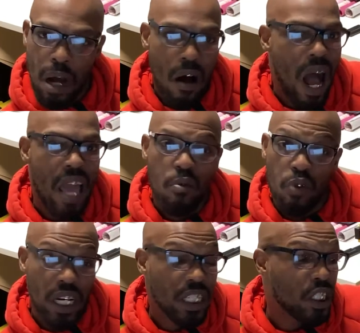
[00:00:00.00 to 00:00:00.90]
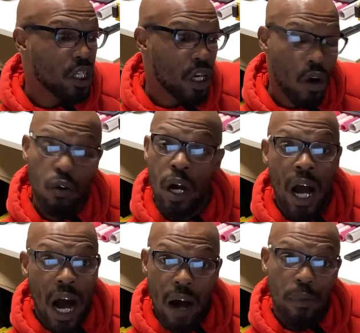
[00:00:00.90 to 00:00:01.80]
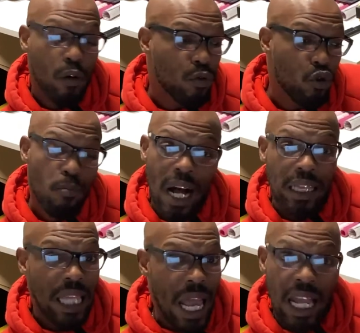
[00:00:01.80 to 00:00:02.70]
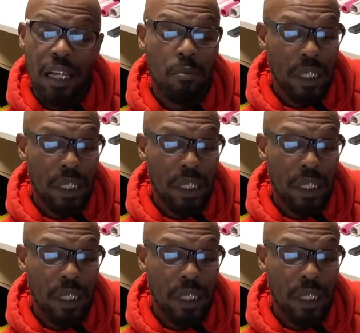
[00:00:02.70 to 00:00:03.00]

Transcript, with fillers: about I am ready to go. I'm going to do my thing